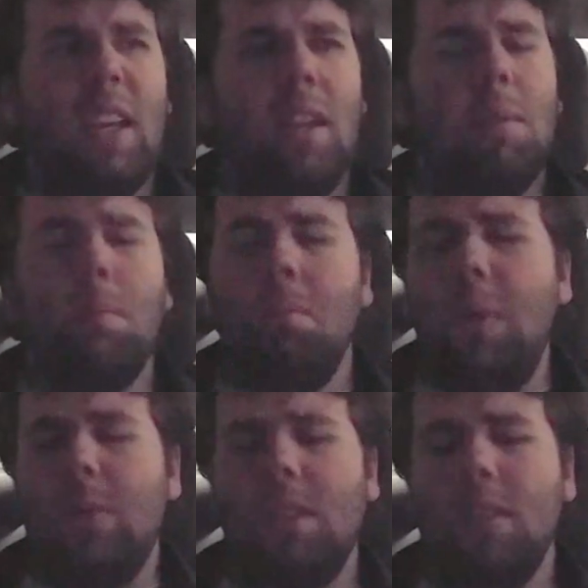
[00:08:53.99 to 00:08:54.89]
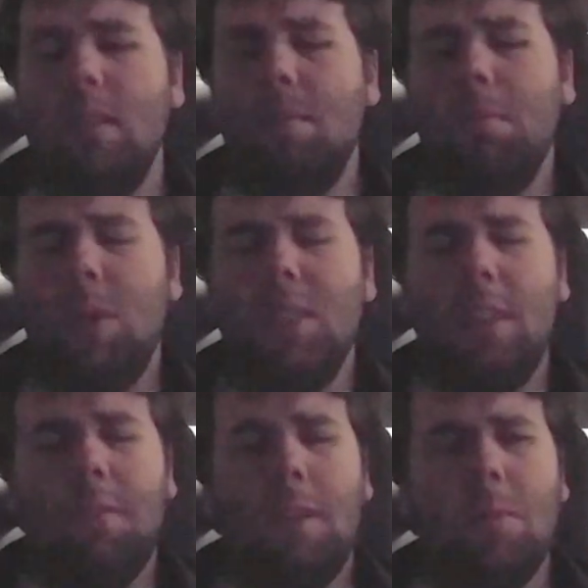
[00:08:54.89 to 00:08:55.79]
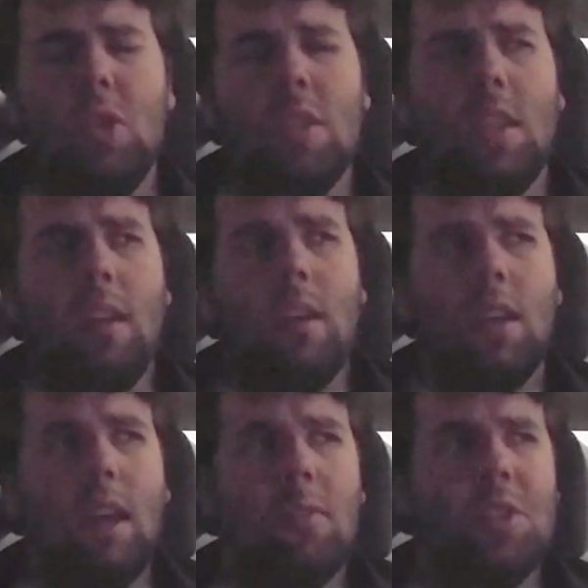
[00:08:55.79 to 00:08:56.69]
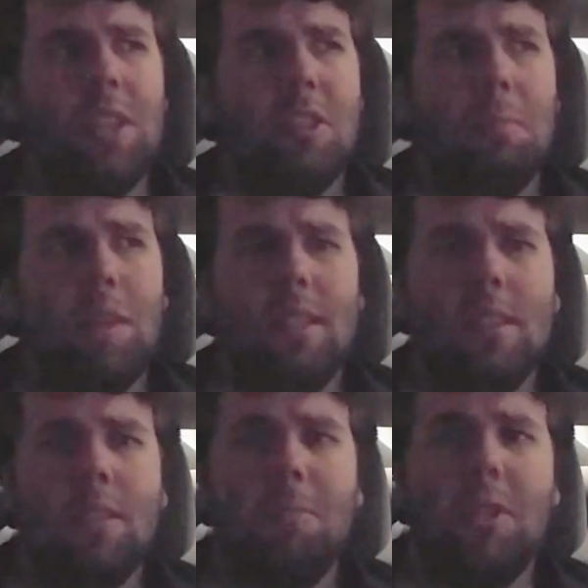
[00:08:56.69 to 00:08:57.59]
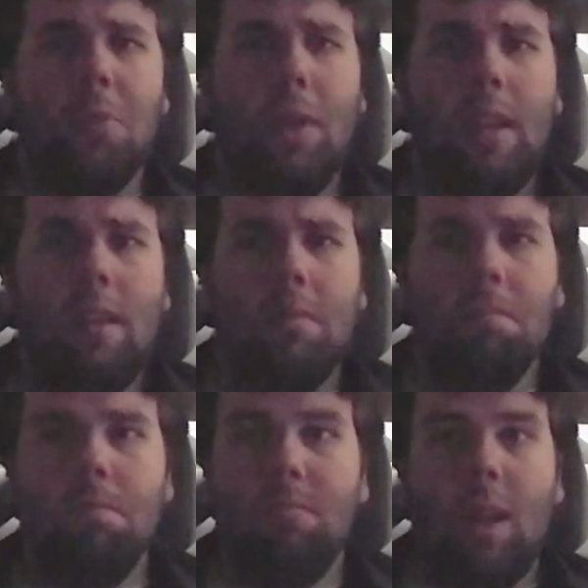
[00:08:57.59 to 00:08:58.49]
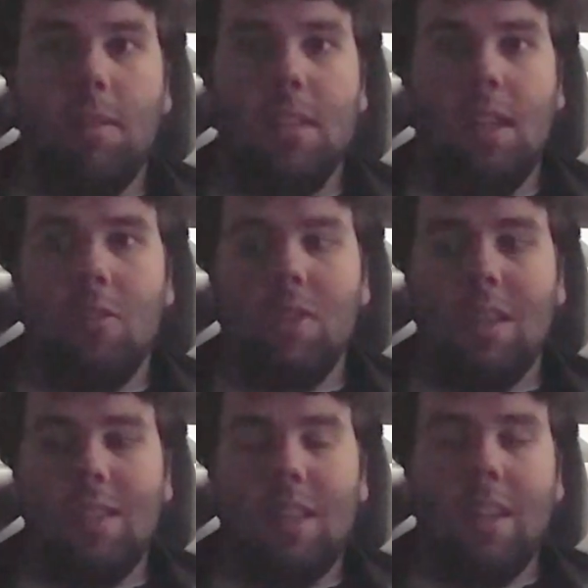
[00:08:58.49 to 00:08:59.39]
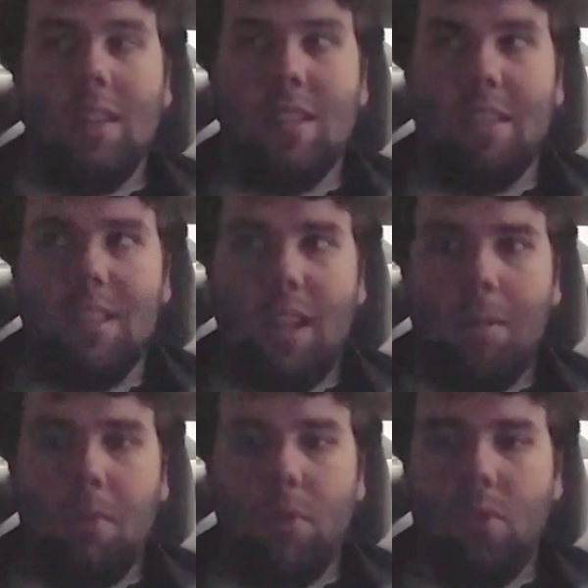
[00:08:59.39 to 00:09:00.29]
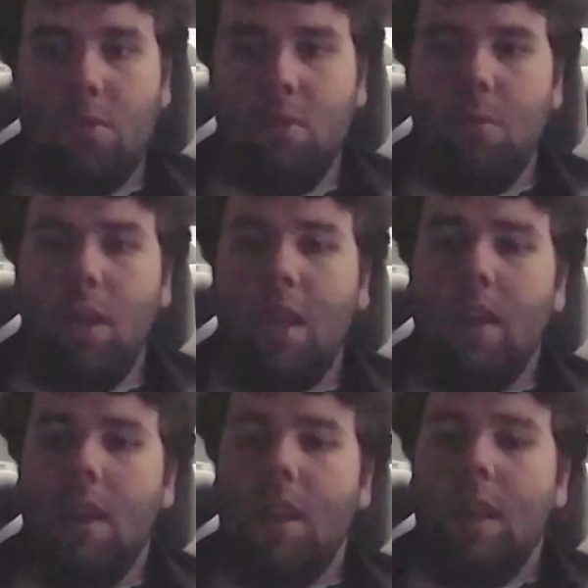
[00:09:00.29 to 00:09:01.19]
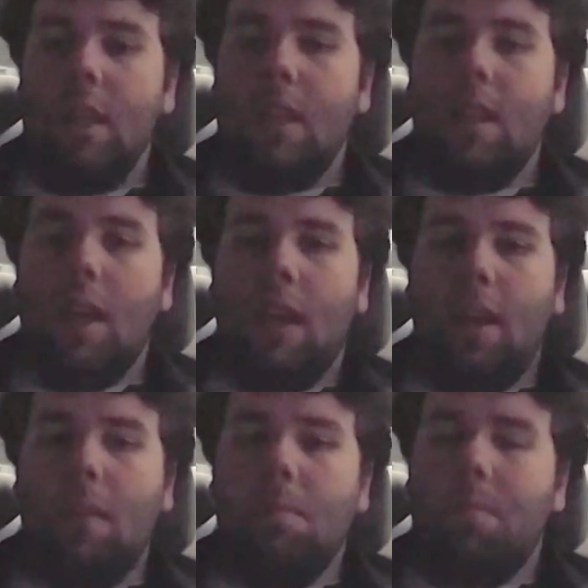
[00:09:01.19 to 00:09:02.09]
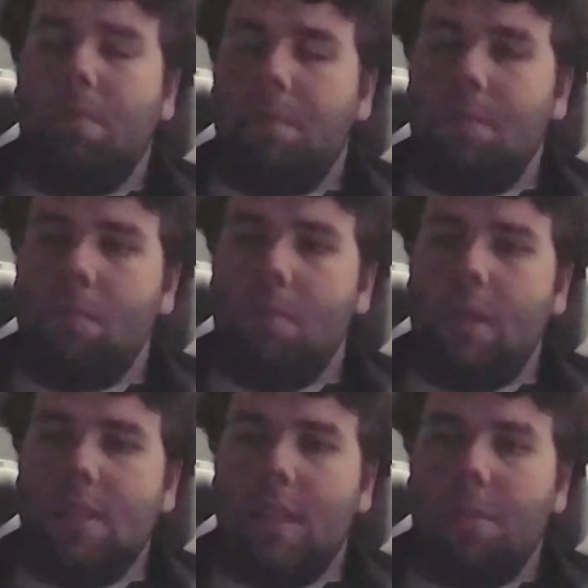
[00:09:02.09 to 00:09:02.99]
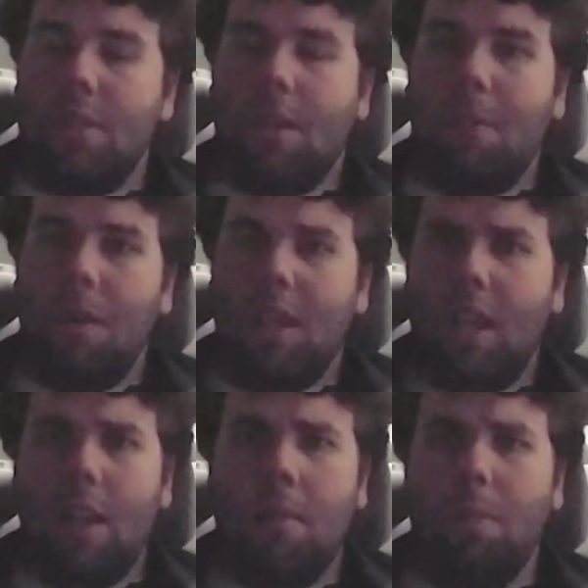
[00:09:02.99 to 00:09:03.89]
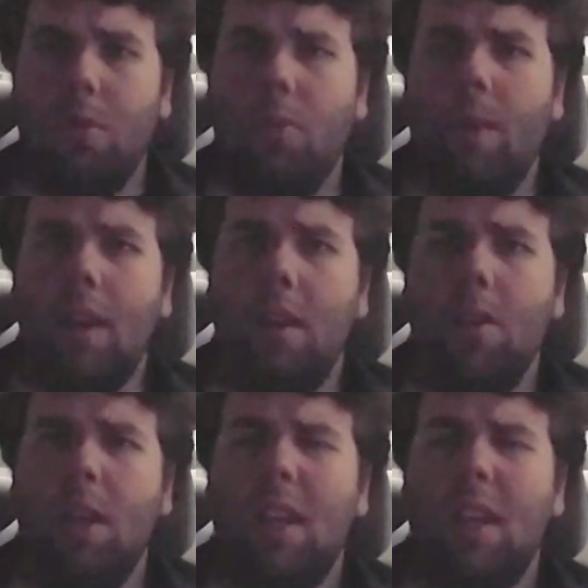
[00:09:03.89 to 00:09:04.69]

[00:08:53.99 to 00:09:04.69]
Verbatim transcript: and most of most of the film is just the uh, conversation pieces between Aaron Taylor Johnson and this sniper who, uh, is able to communicate him through radio.